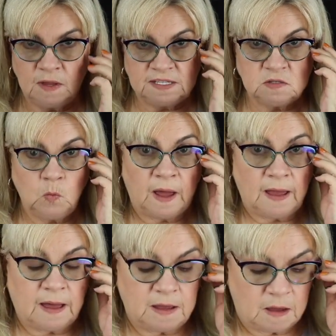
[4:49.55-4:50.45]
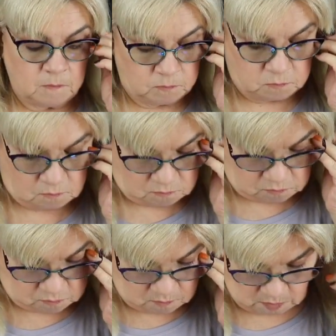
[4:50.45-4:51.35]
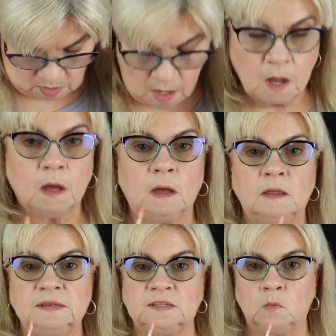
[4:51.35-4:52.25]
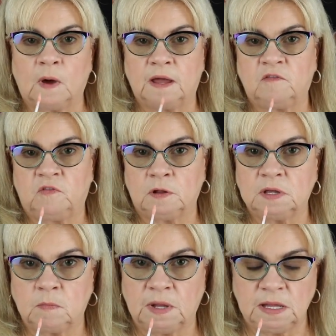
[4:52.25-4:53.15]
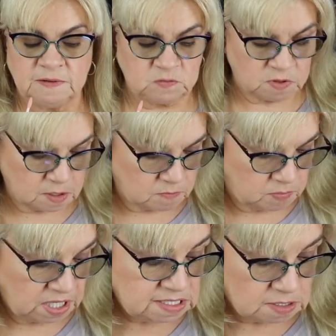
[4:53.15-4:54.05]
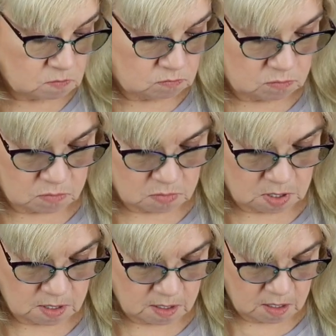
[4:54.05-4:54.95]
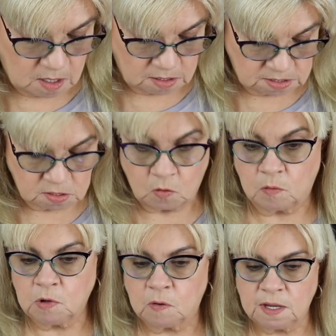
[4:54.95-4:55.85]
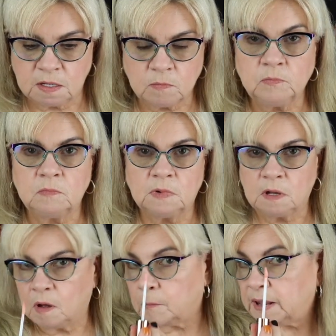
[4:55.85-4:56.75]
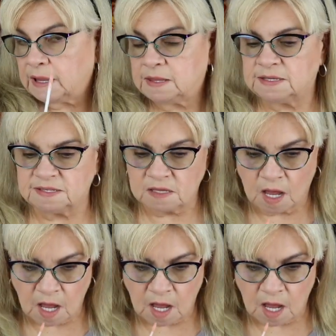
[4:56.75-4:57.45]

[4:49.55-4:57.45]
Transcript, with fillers: This is why I um this is why I filled in my lips with a pencil. So I'm going to go ahead and apply this.